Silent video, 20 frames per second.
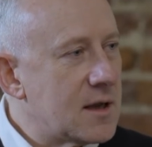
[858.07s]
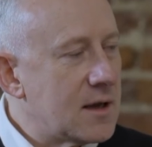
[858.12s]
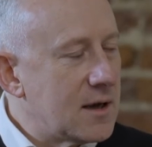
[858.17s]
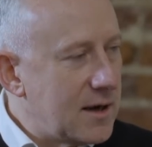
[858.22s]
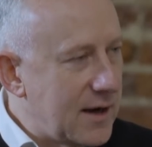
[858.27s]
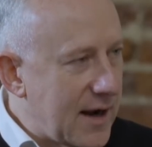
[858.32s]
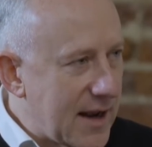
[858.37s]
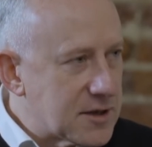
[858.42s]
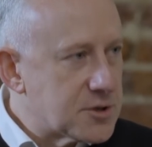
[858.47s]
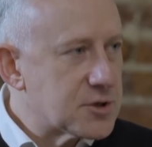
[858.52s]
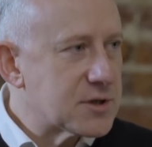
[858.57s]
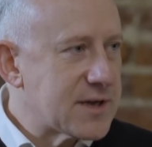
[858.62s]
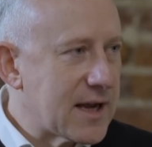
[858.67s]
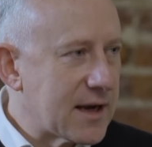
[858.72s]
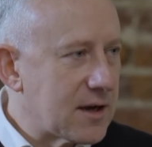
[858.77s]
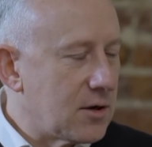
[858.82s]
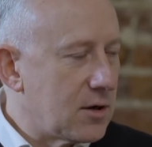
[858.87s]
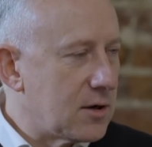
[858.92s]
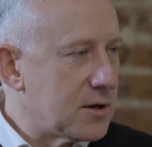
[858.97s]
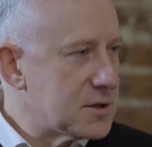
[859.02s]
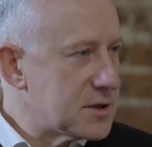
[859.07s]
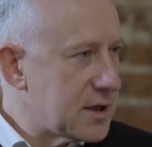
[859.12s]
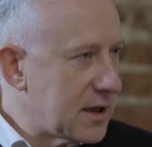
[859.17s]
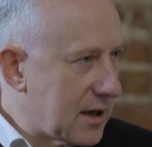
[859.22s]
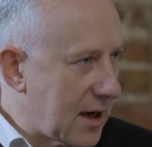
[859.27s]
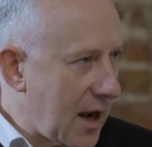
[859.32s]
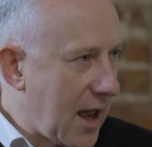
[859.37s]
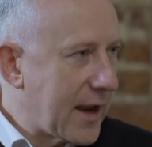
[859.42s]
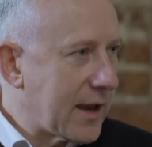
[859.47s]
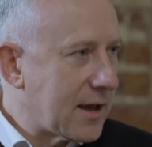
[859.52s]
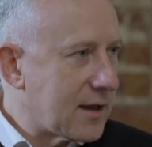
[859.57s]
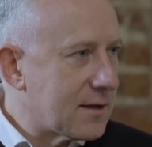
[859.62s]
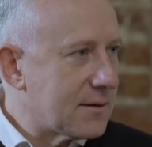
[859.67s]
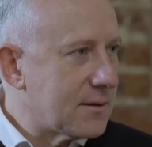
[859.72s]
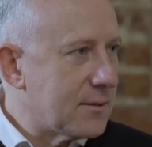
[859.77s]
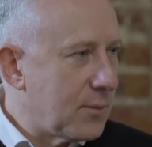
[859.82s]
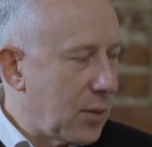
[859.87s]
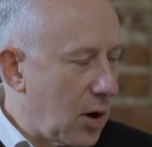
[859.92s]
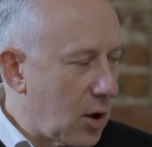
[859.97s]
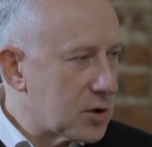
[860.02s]
ledger technology like
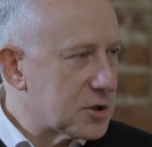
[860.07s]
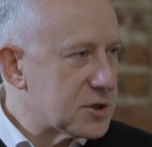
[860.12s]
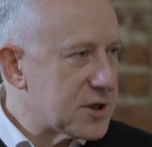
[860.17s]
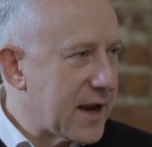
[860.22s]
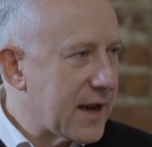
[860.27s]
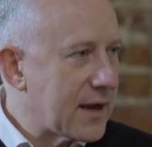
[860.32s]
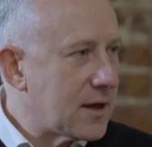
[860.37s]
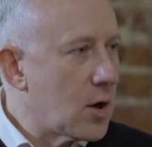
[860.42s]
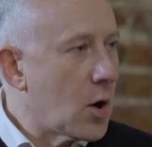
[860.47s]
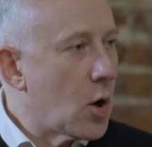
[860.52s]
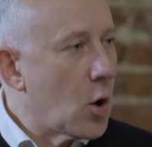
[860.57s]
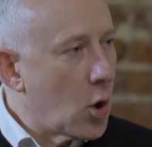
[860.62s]
blockchain